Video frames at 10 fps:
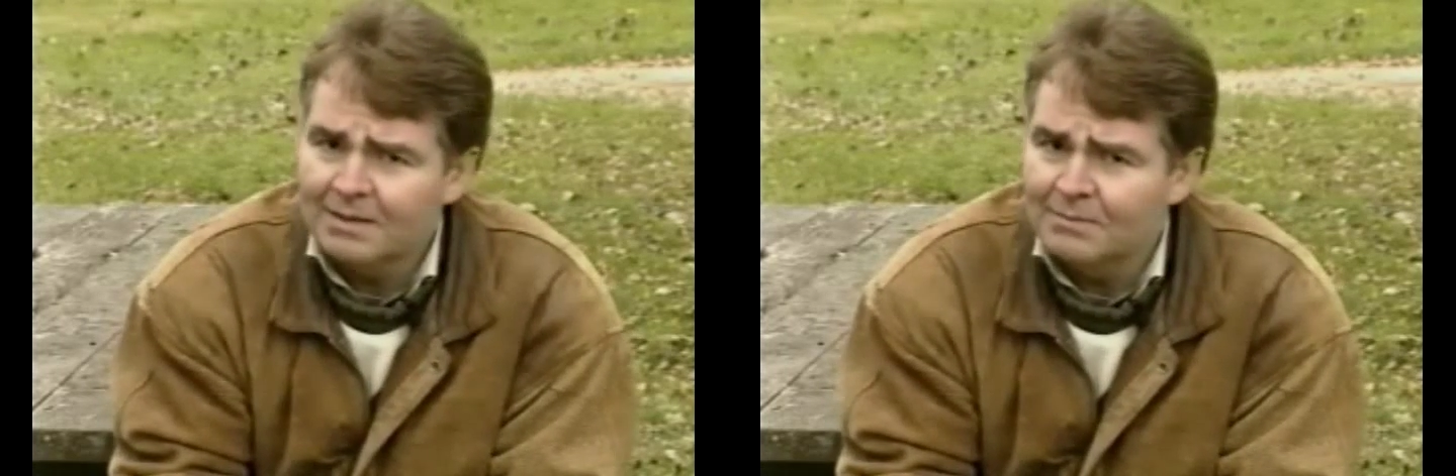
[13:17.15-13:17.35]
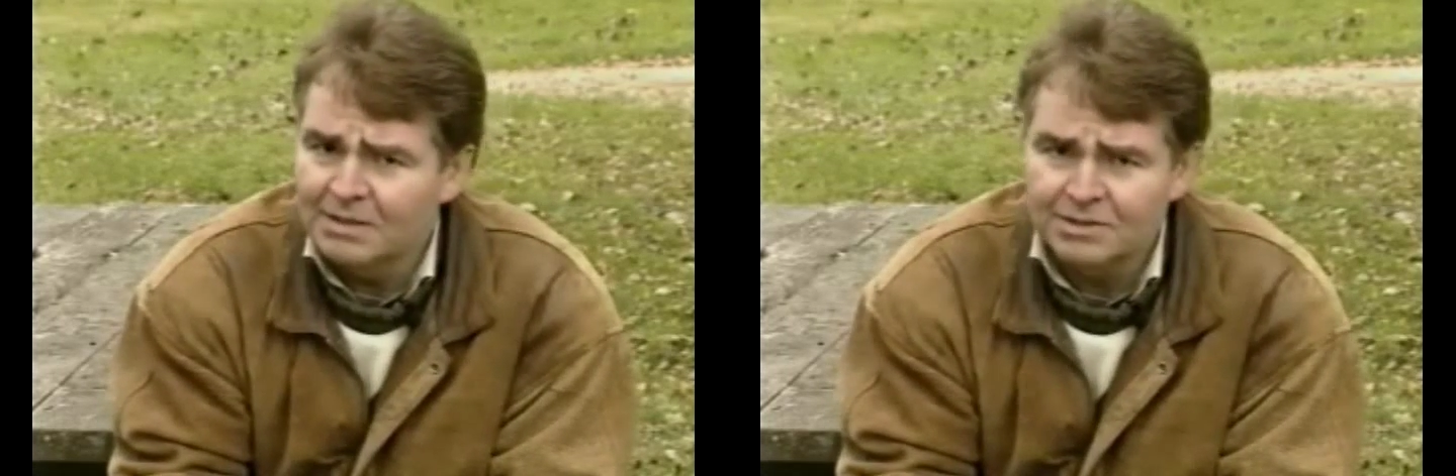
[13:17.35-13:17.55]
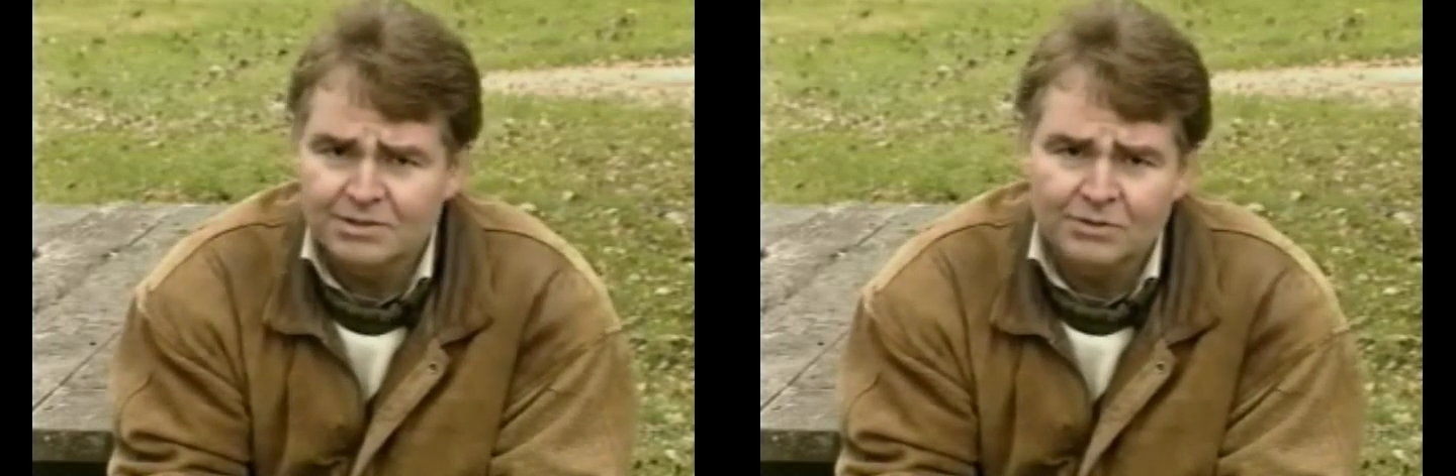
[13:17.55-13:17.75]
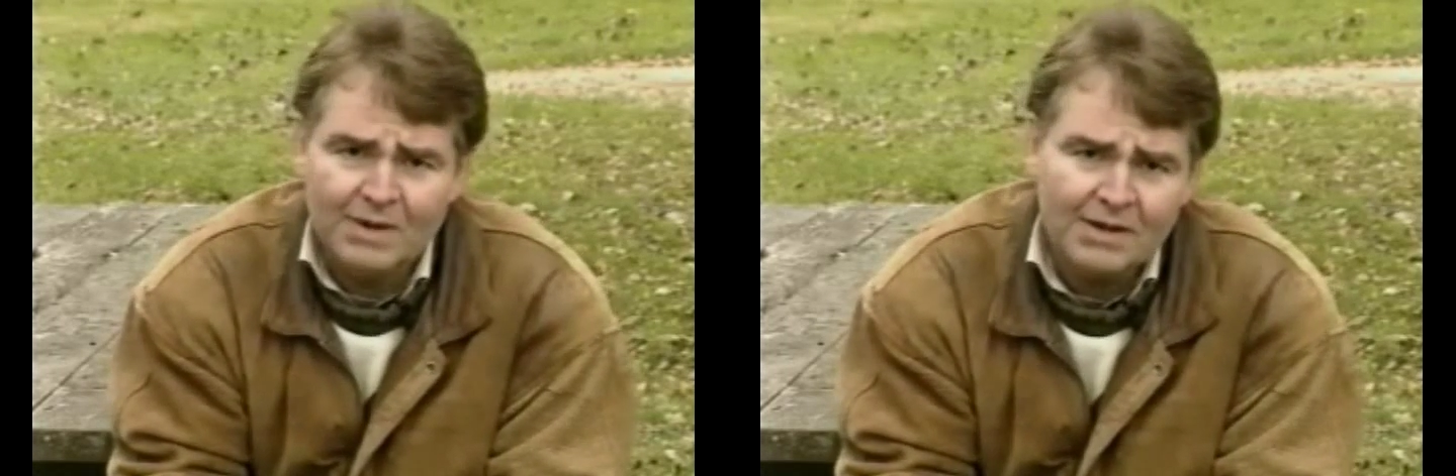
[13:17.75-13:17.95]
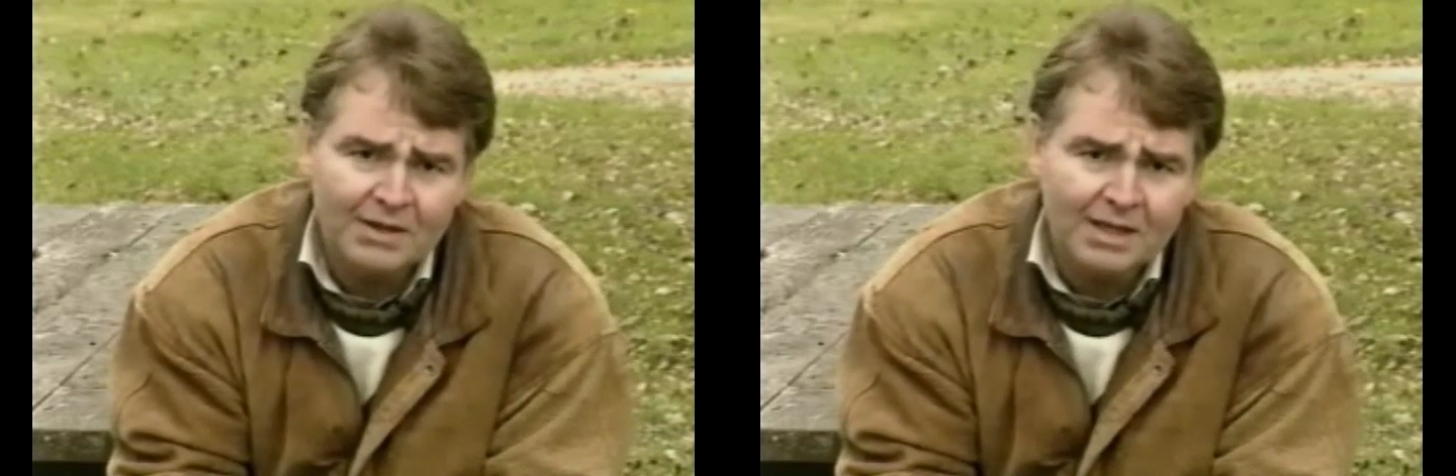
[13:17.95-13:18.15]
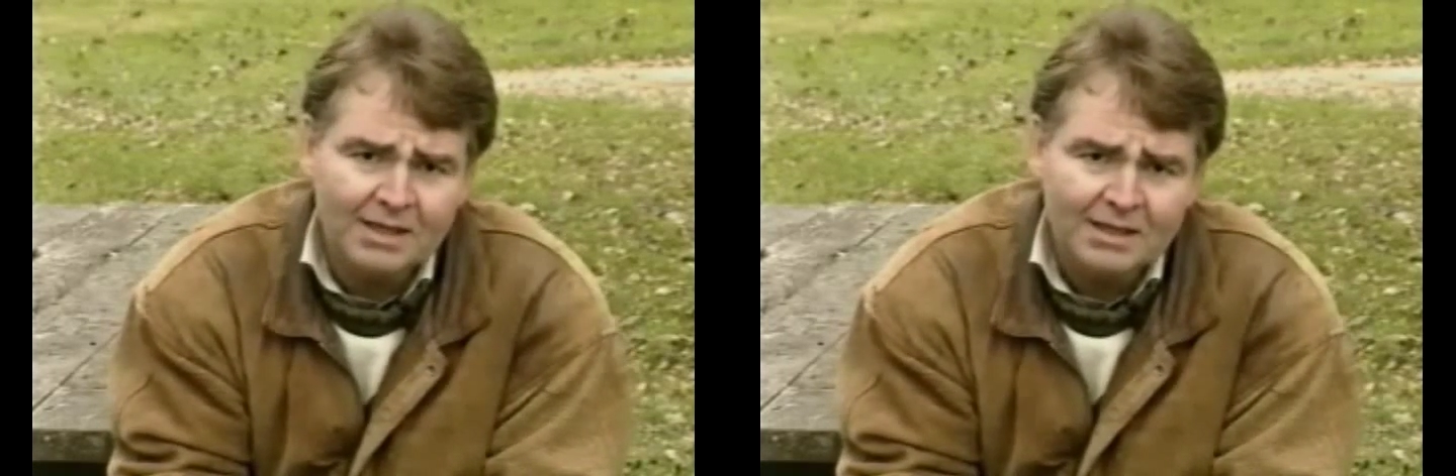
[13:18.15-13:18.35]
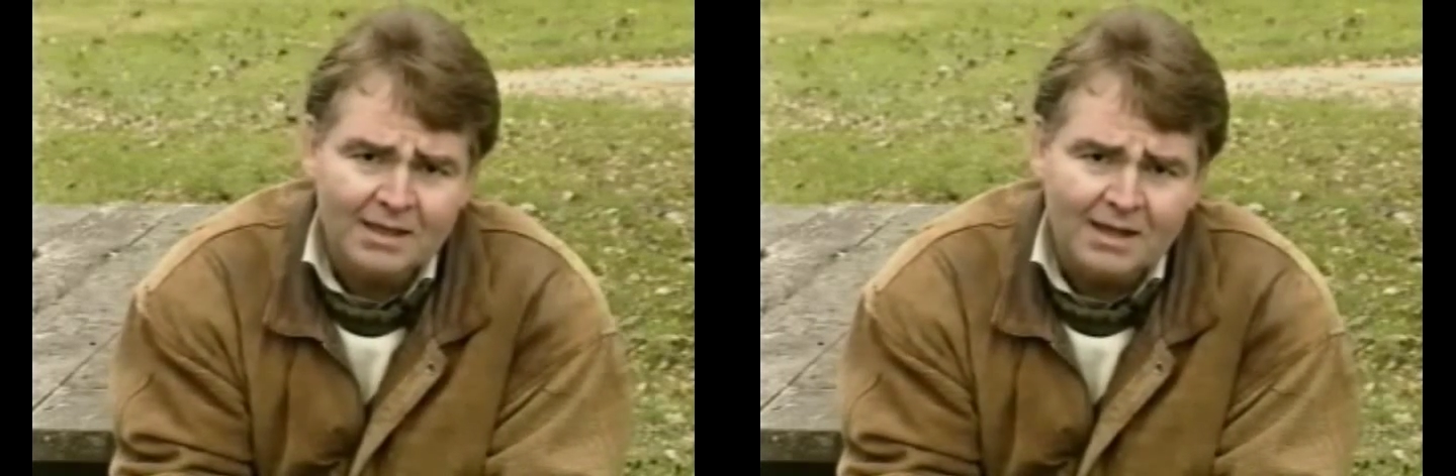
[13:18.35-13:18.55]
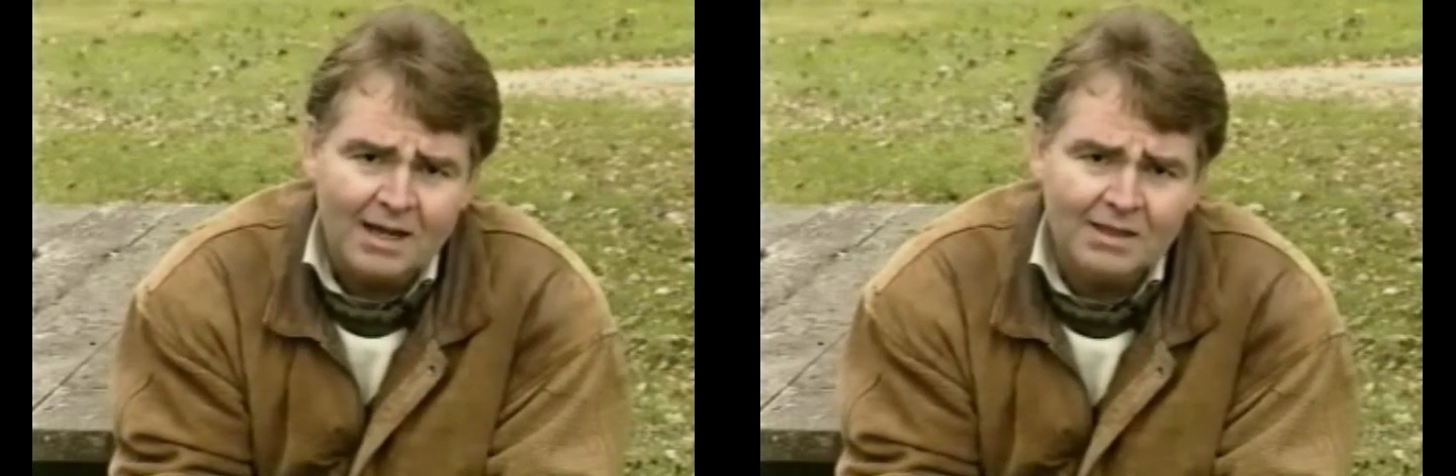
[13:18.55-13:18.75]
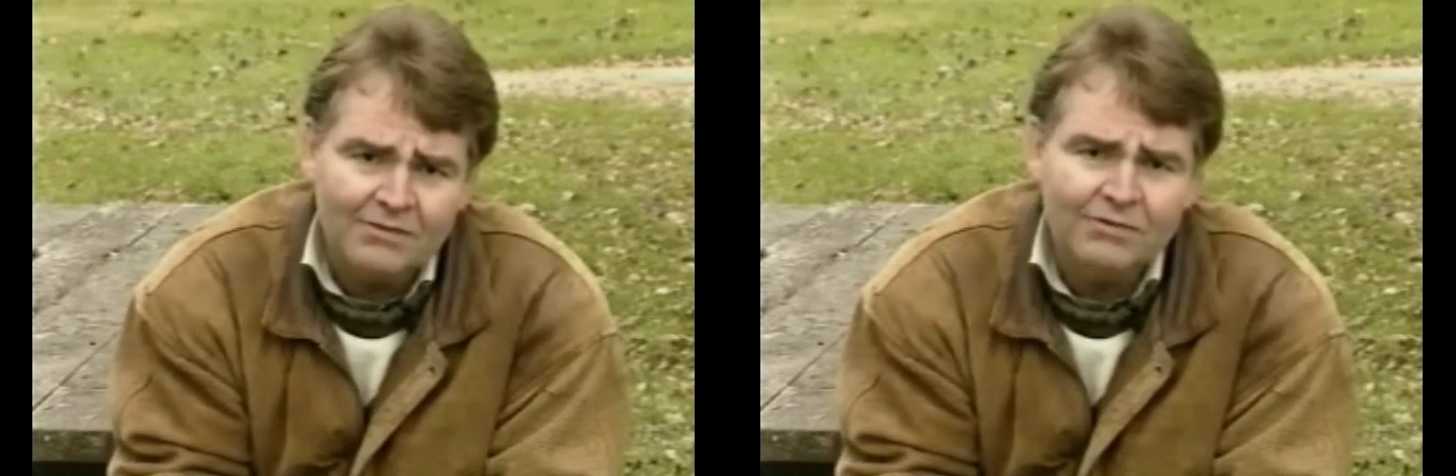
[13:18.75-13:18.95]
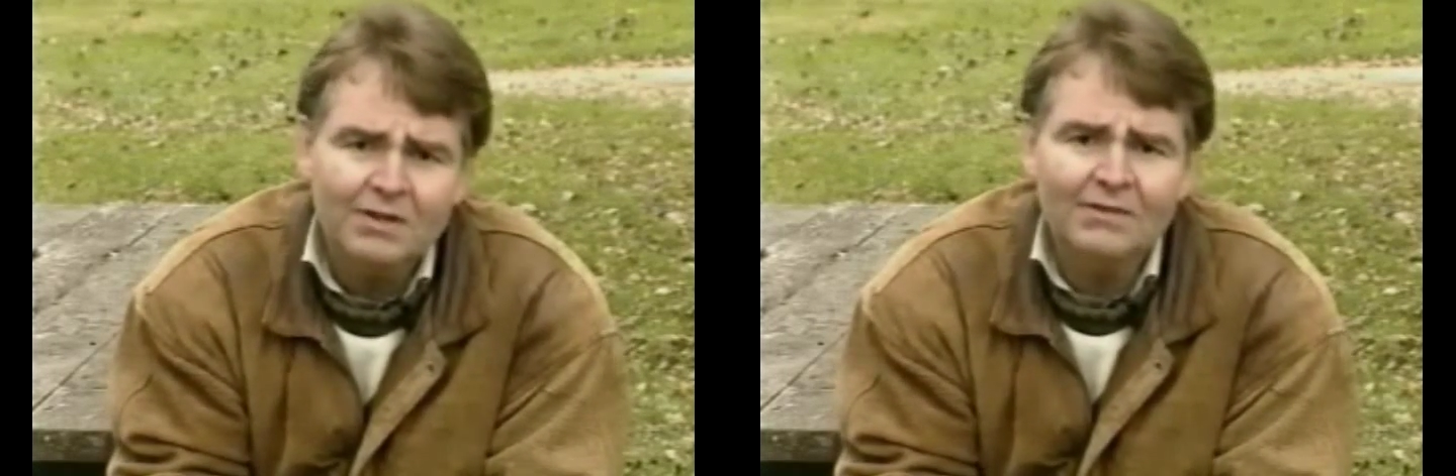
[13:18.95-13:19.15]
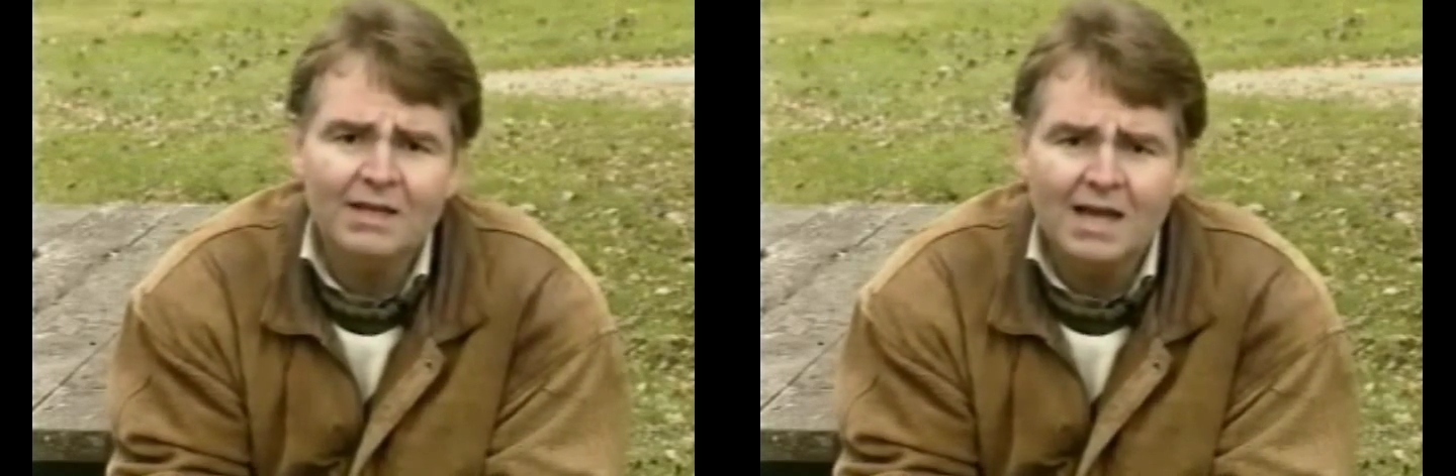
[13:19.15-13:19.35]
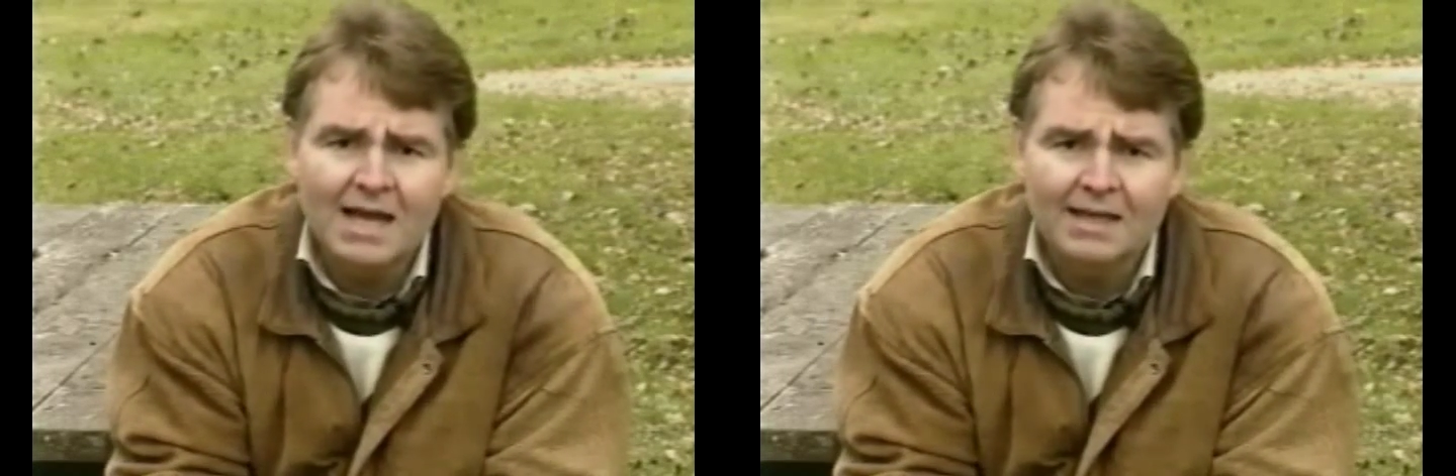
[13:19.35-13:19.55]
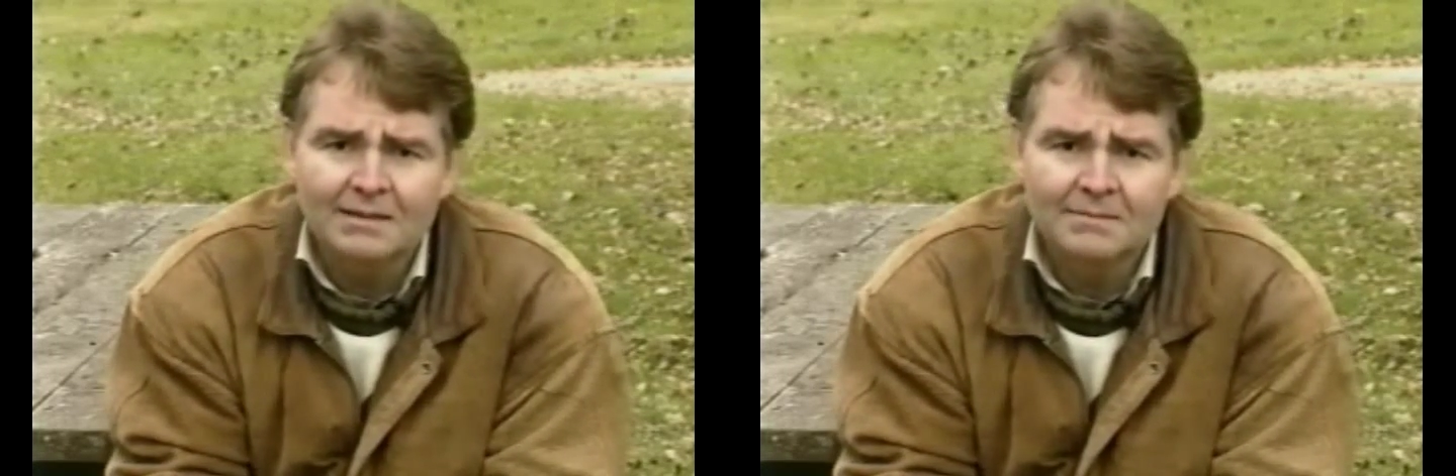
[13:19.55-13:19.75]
muscles surrounding it, and the fit of the eye.